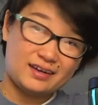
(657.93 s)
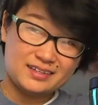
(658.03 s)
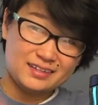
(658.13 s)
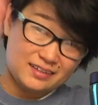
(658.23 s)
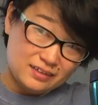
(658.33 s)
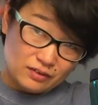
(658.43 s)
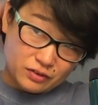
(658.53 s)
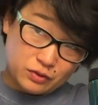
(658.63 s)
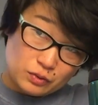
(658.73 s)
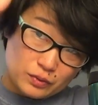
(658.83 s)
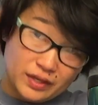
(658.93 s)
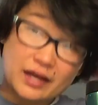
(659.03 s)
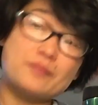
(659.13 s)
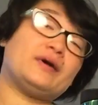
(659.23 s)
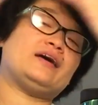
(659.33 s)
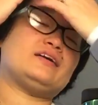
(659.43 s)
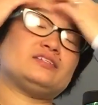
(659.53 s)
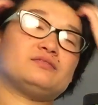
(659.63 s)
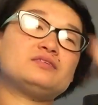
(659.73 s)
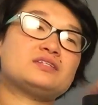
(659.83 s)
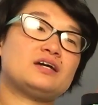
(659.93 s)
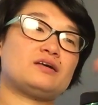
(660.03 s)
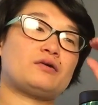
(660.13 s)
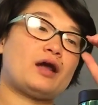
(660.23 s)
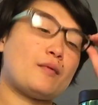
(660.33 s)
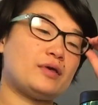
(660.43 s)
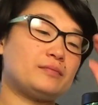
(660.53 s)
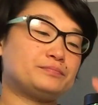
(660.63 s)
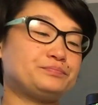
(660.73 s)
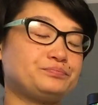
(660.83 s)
didn't get all the chlorine out of my hair, so it was kind of crappy.